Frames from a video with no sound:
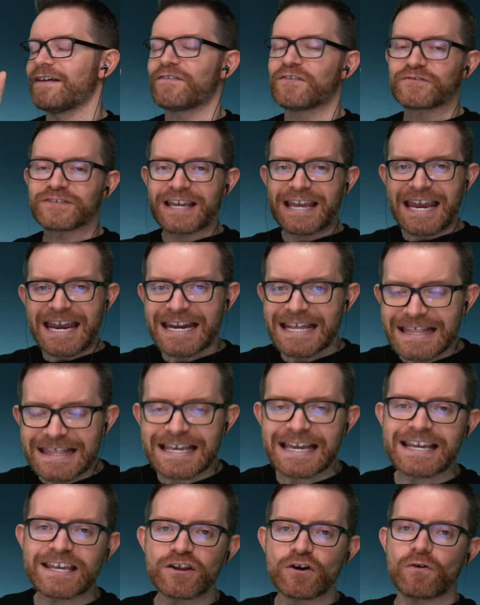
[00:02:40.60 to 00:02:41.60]
If there's
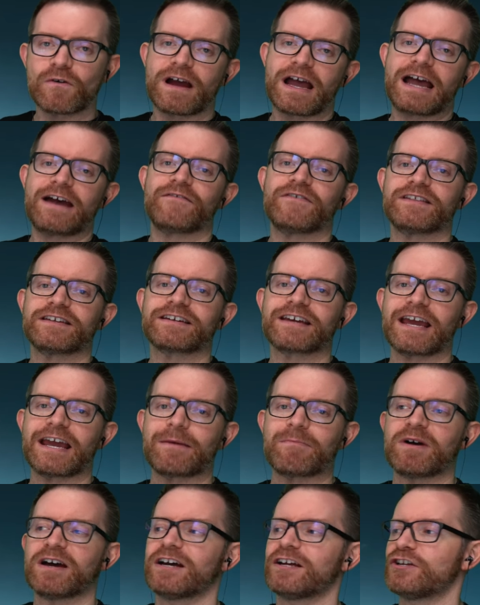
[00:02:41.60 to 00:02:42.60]
anything you don't have in the
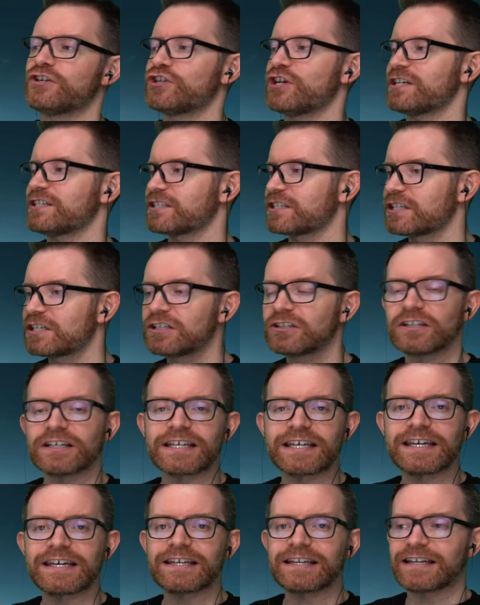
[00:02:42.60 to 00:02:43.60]
game, just
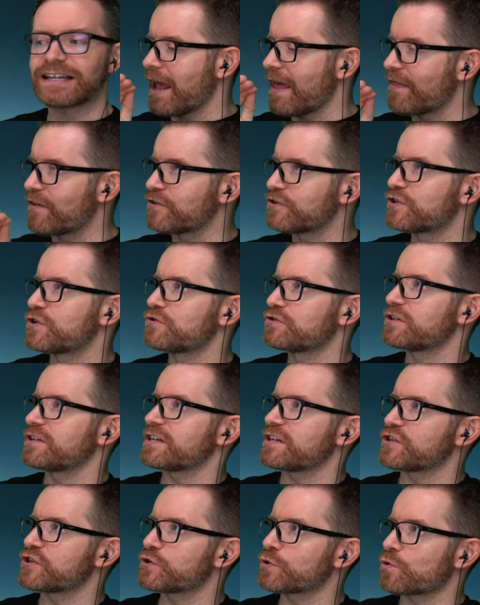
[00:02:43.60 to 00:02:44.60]
click it, and there's usually
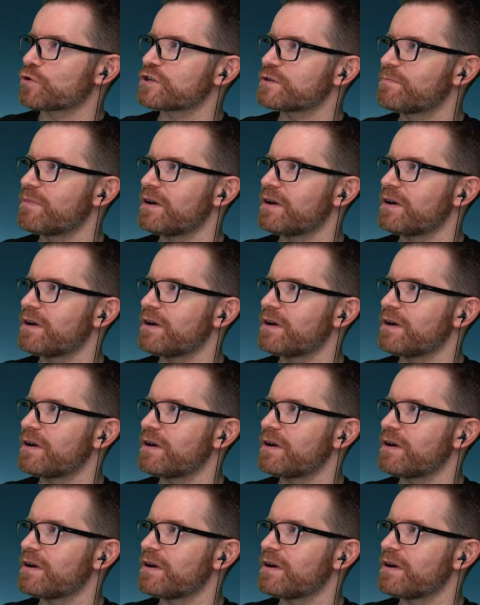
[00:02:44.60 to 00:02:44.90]
a source